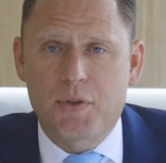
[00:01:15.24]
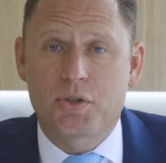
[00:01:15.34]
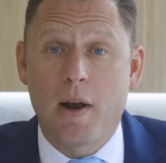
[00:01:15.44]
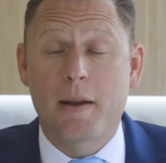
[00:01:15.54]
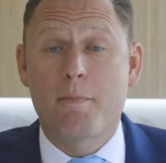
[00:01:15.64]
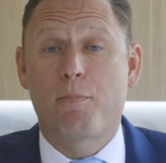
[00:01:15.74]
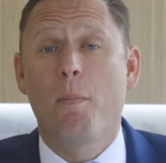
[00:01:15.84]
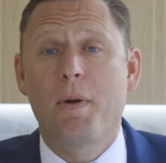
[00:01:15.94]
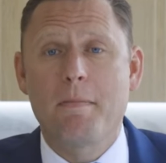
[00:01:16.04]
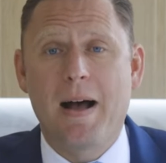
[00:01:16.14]
Australian
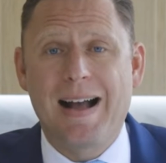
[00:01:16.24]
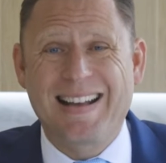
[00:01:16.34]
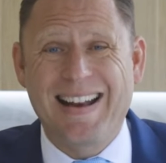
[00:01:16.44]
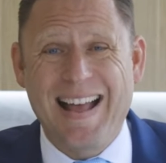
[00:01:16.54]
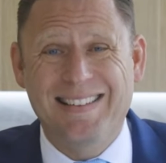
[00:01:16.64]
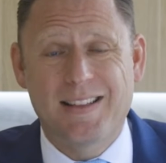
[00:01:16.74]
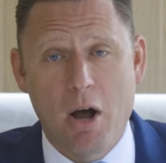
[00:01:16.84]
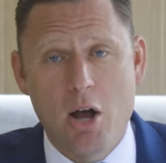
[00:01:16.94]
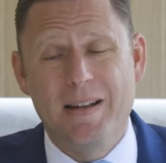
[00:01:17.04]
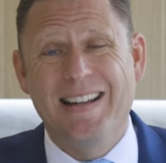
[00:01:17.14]
property market at the
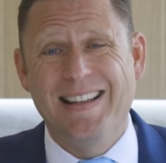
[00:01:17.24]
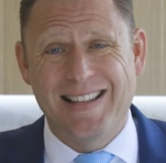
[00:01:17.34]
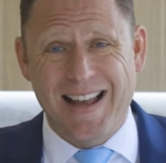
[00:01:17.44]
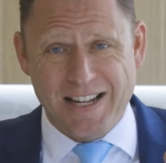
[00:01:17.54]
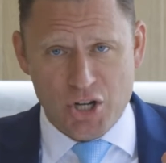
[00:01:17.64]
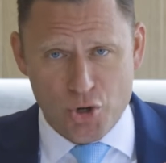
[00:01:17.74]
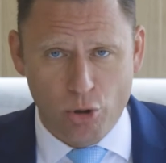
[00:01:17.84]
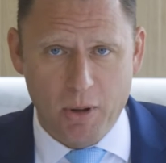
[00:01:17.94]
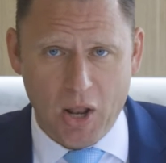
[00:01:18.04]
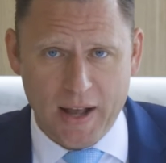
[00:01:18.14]
moment is a
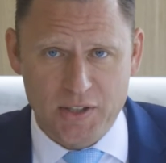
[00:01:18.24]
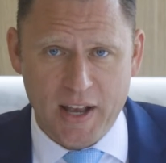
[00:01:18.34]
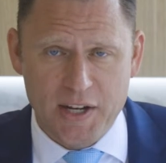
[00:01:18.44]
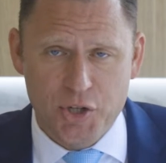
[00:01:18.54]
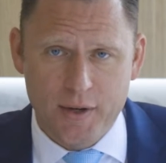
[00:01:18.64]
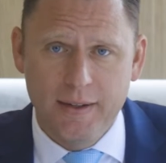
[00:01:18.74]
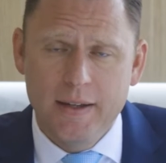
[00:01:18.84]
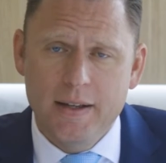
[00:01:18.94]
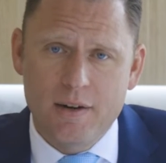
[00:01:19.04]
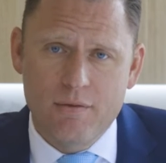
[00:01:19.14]
normalisation.
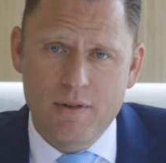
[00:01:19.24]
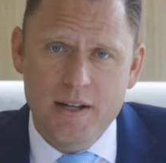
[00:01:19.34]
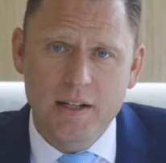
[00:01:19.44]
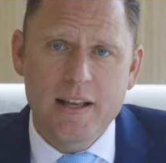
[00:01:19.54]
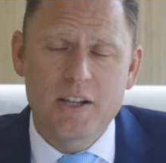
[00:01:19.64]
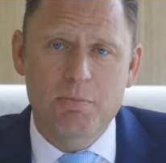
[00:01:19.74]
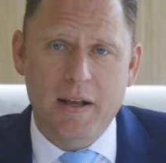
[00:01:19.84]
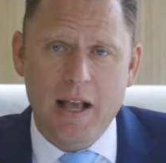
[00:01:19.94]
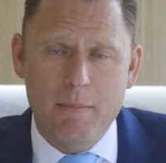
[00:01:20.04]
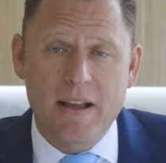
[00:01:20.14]
It really is
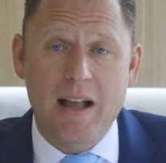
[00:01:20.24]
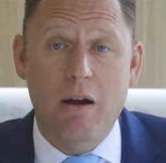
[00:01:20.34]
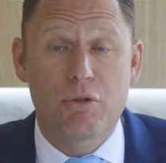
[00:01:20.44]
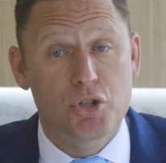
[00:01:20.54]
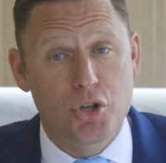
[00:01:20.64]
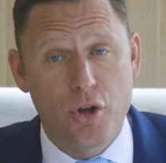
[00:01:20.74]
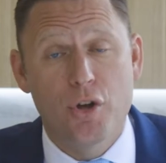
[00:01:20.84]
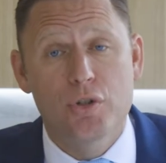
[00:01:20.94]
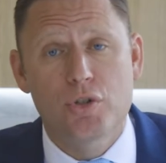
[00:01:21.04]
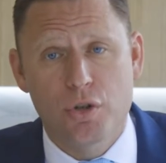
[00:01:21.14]
becoming a
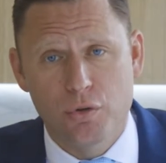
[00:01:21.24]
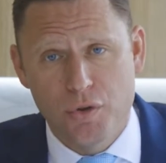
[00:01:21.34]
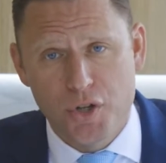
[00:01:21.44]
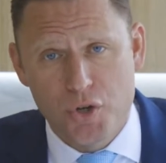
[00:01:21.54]
return to the